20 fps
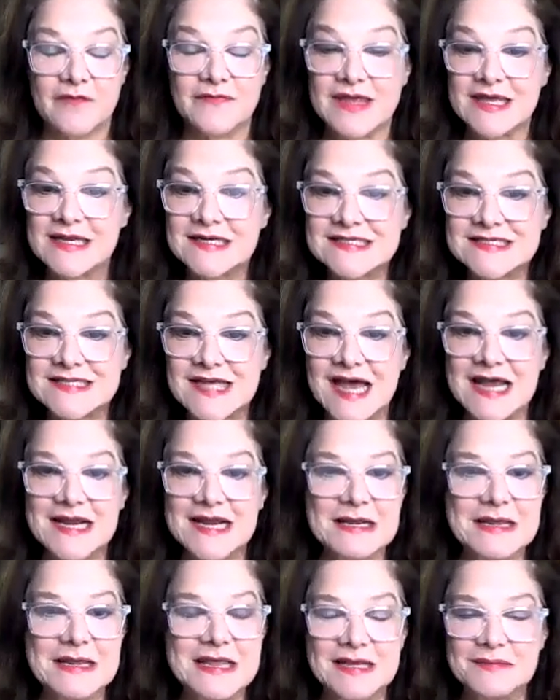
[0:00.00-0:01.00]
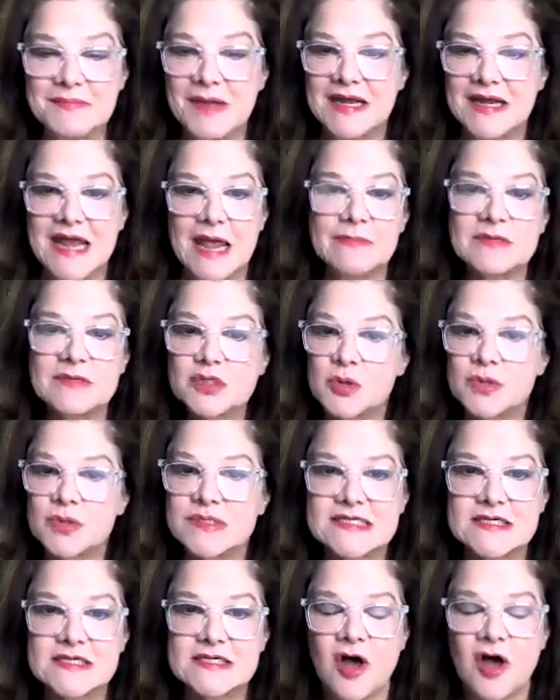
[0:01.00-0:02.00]
insight. Again, my name is
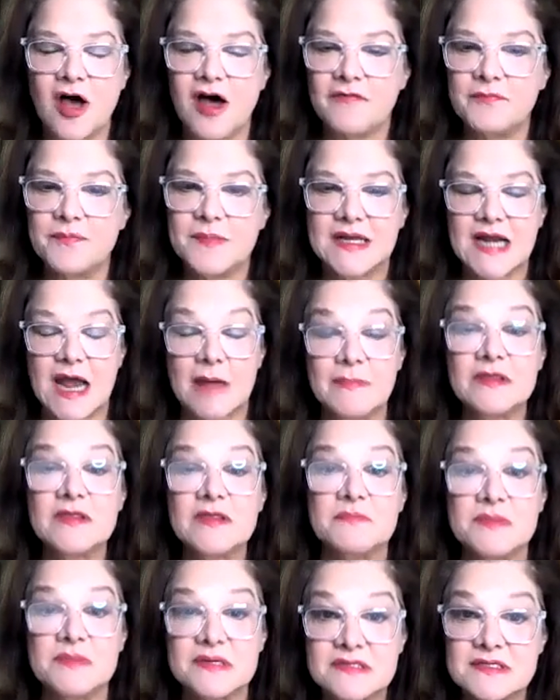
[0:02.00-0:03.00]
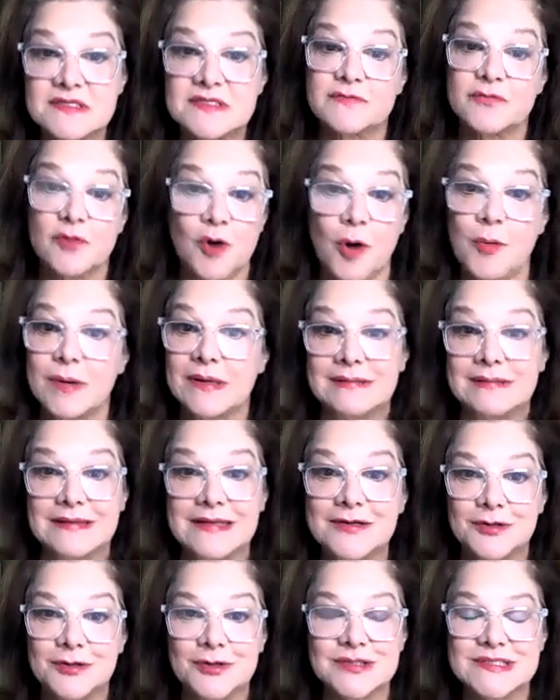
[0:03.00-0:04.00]
Kristin Kaufman. I'm in the business of growing
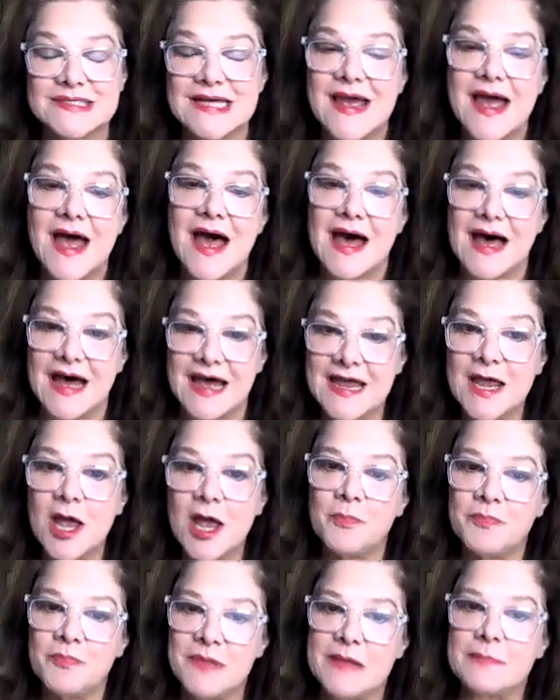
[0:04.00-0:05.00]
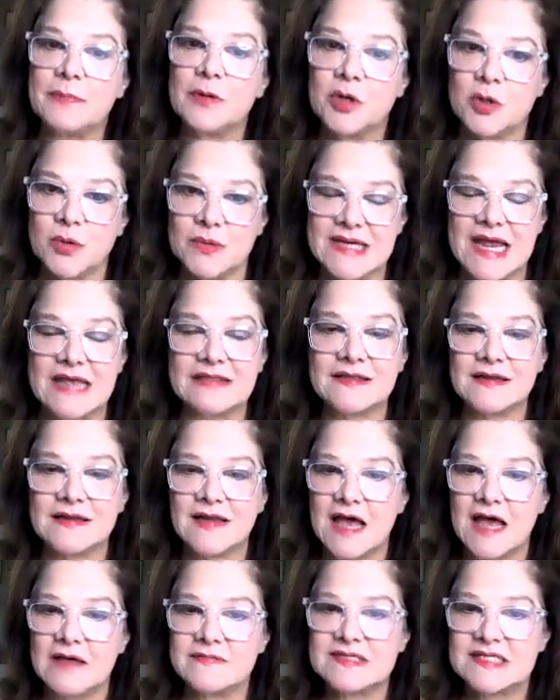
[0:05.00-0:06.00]
leaders. I help people create the
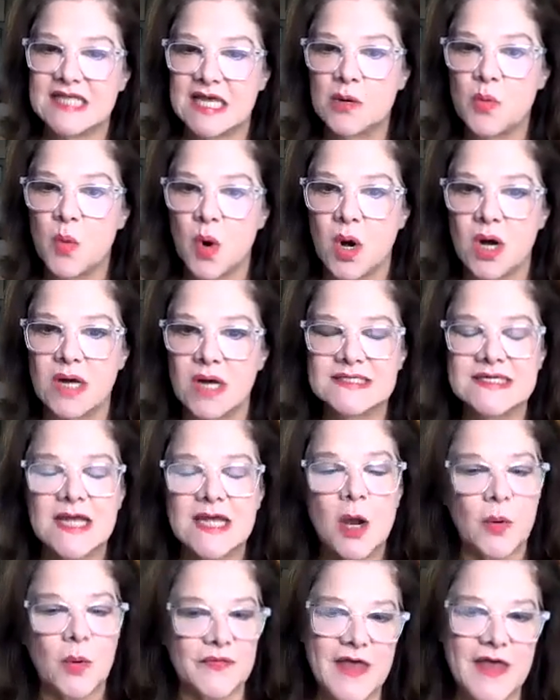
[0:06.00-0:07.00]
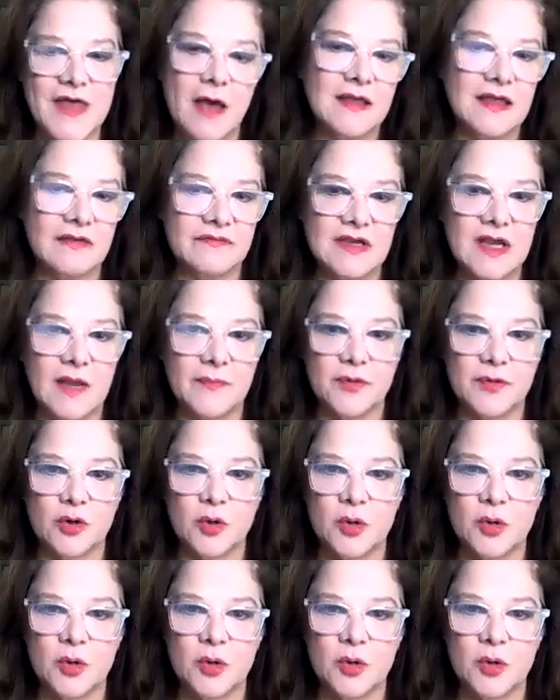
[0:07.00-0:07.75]
lives they want without giving up the